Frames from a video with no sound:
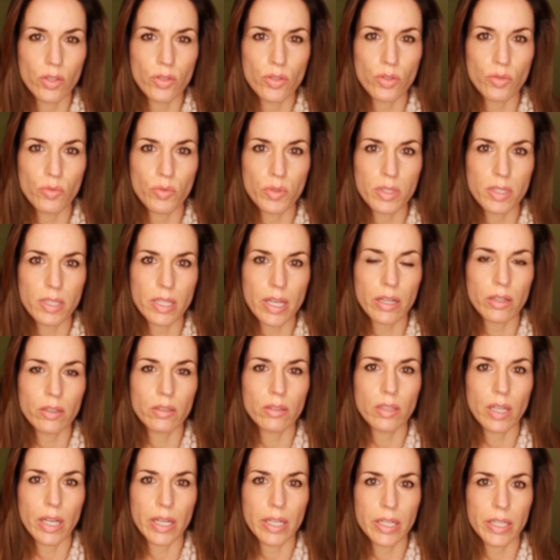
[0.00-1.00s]

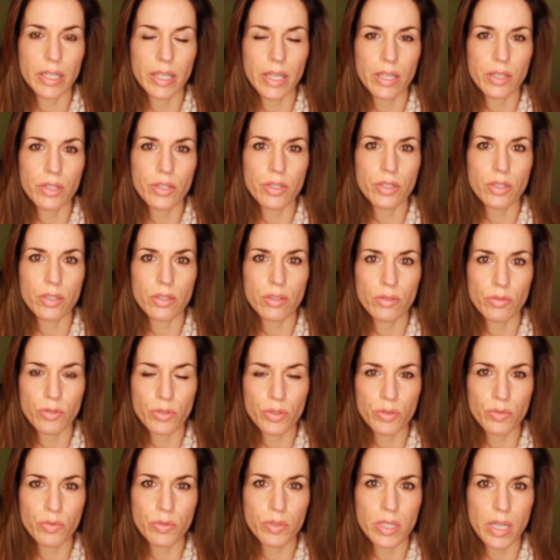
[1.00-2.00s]
Suicidal ideation or
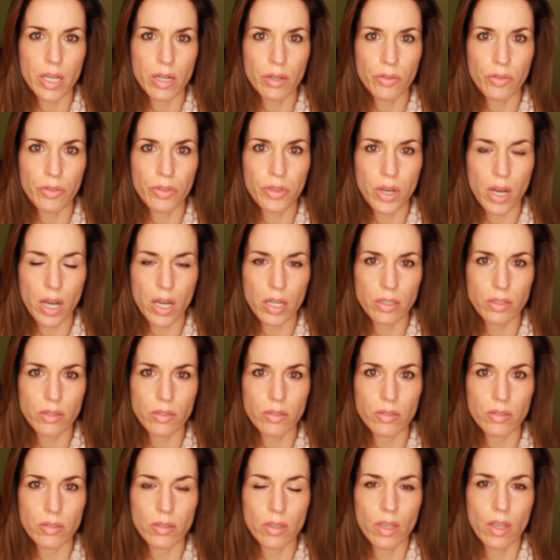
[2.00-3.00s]
suicidal
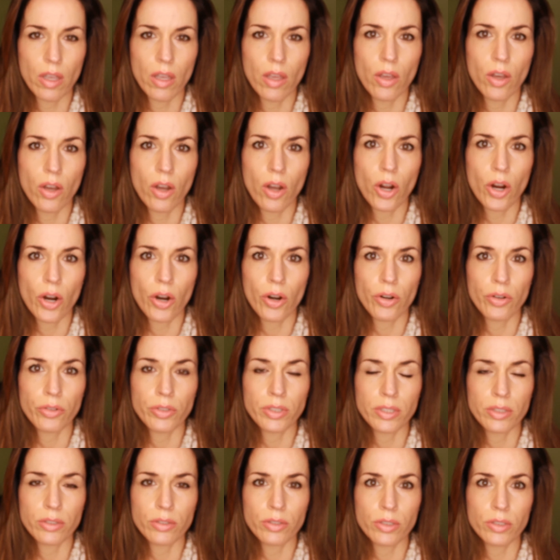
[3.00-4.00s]
thoughts
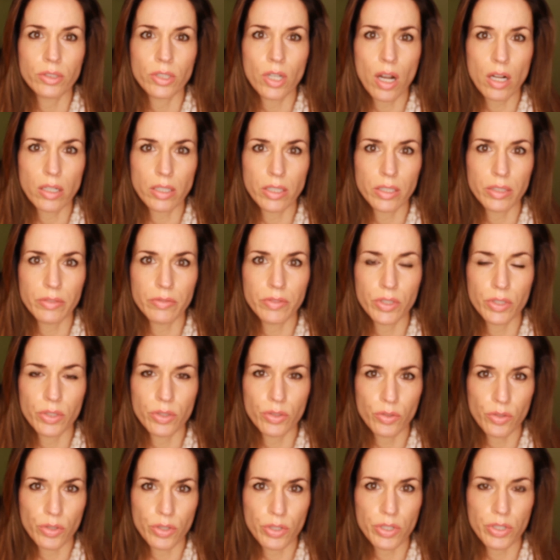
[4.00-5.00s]
are cognitive
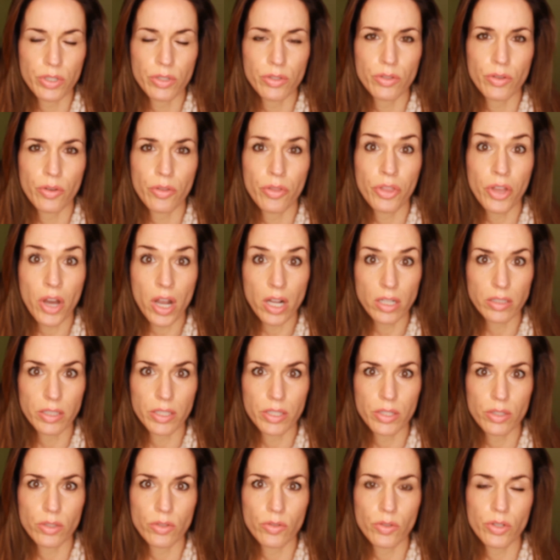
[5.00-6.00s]
distortions or thought
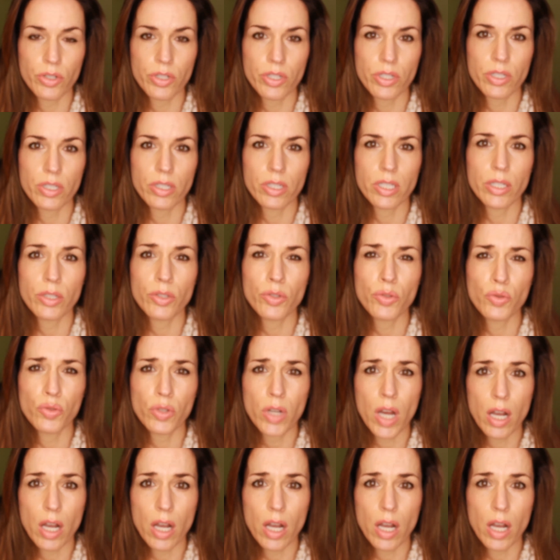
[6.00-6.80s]
distortions that do